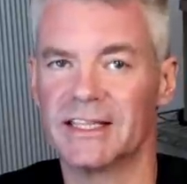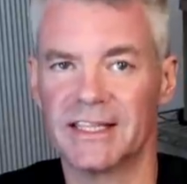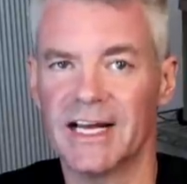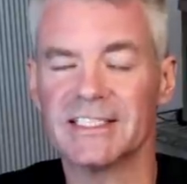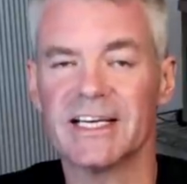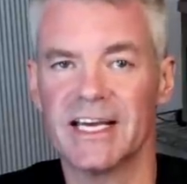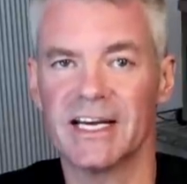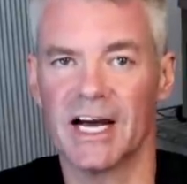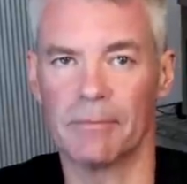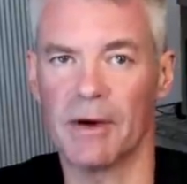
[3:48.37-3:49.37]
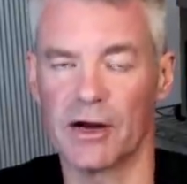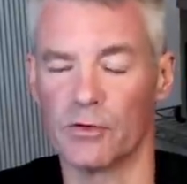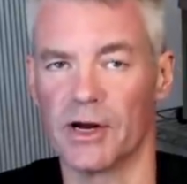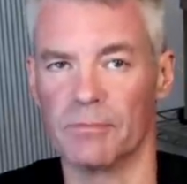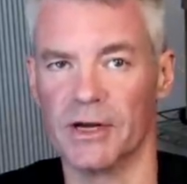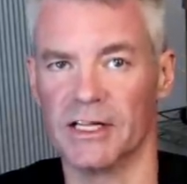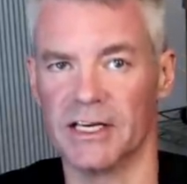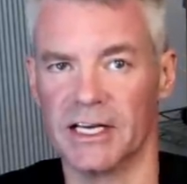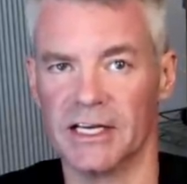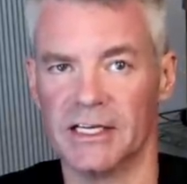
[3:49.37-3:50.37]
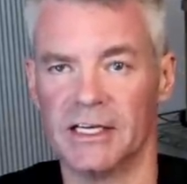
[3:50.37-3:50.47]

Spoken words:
that's a hit on my credibility.